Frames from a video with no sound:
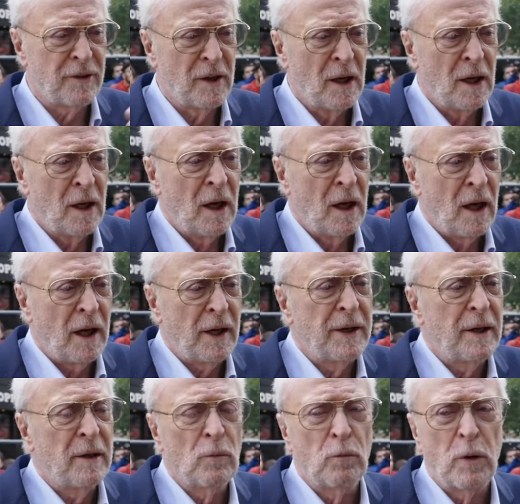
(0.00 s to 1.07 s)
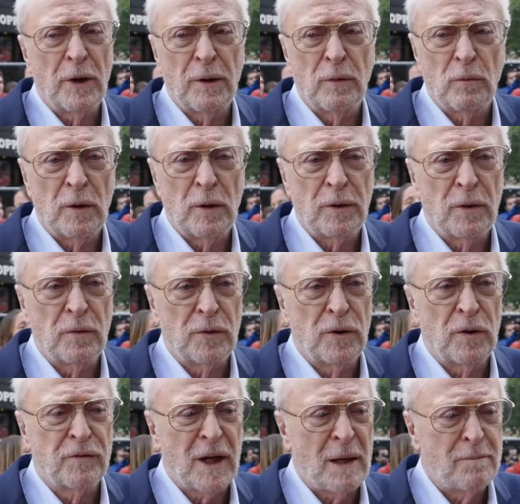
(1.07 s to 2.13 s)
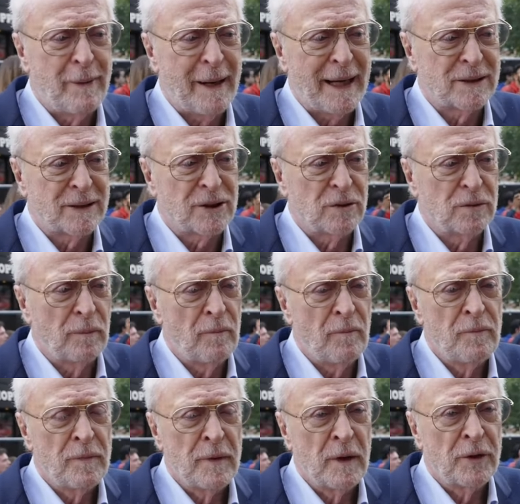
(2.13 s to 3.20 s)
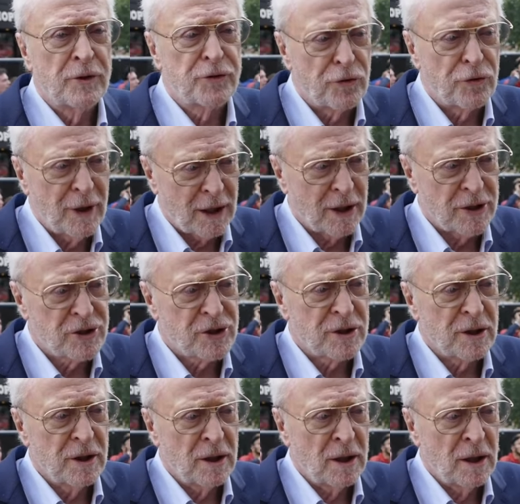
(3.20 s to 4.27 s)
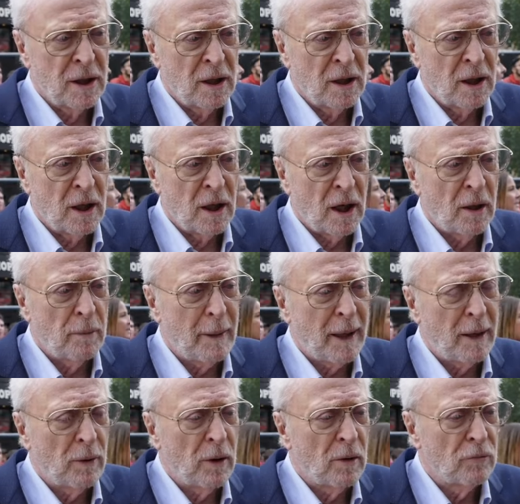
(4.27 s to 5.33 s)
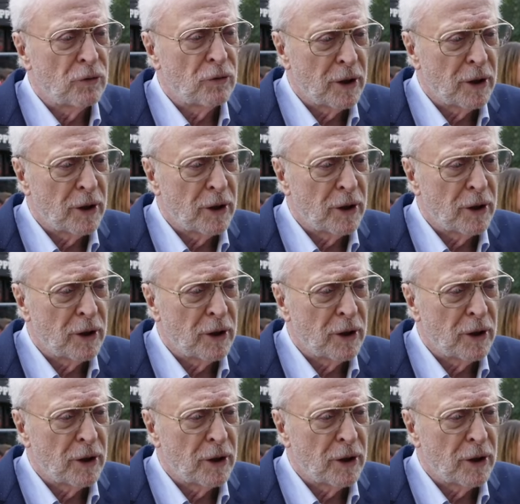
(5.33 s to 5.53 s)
but apparently he was too excited and instead headed to the pub to get some liquid courage.